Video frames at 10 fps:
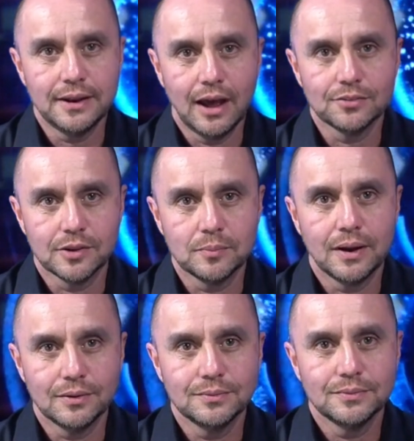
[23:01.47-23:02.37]
out
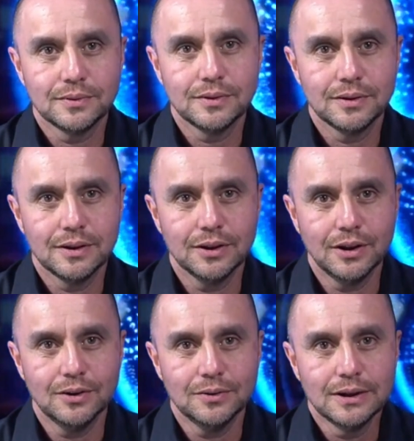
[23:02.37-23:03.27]
somehow you
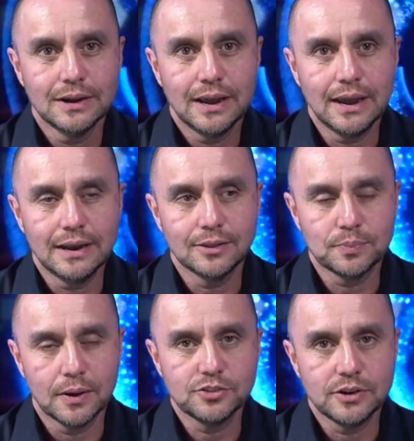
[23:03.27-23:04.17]
know and
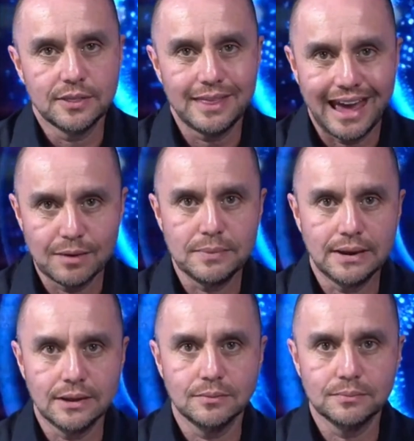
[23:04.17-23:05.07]
especially in that
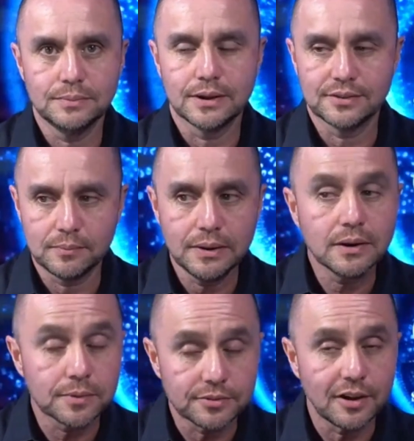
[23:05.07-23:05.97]
medium because that
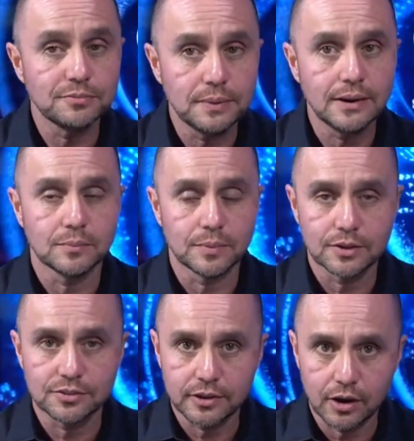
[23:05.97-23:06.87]
medium is a tough medium
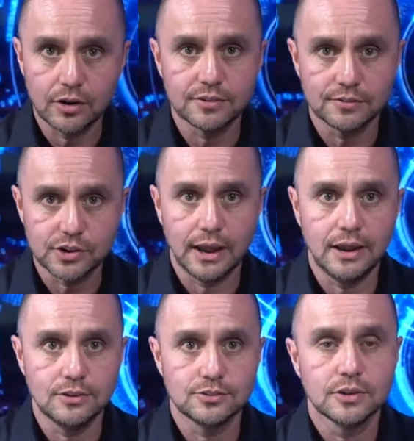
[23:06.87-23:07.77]
because the carriers have
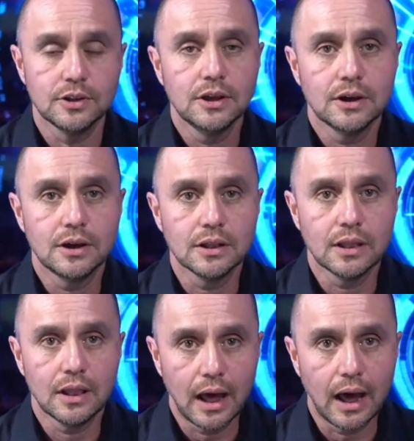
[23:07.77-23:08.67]
changed a
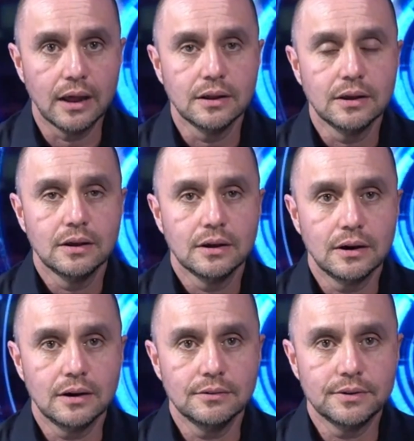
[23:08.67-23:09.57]
lot
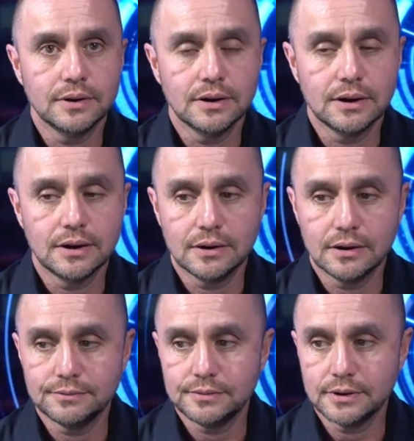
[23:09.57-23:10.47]
of uh,
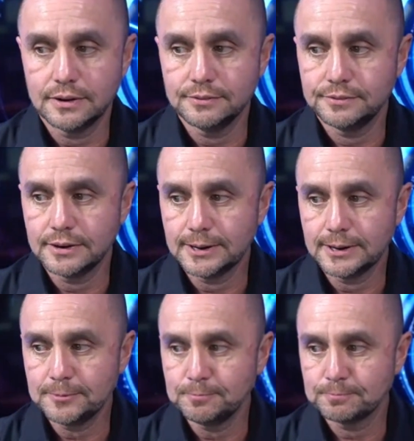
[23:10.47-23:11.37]
uh, of, of
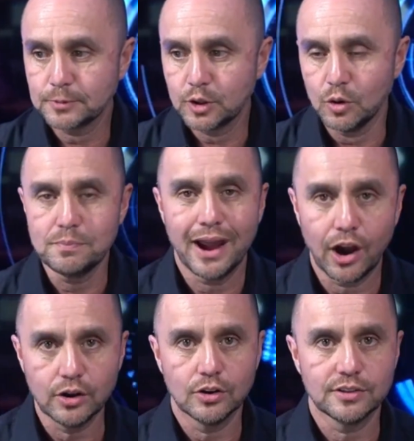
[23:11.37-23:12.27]
um, you know
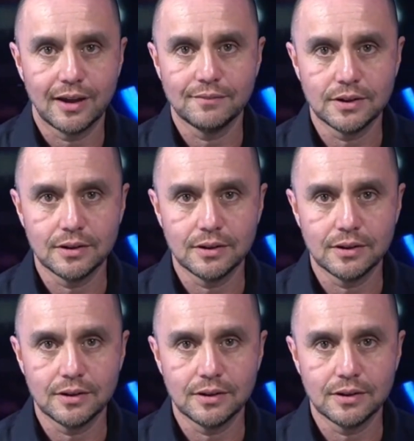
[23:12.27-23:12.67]
barriers that have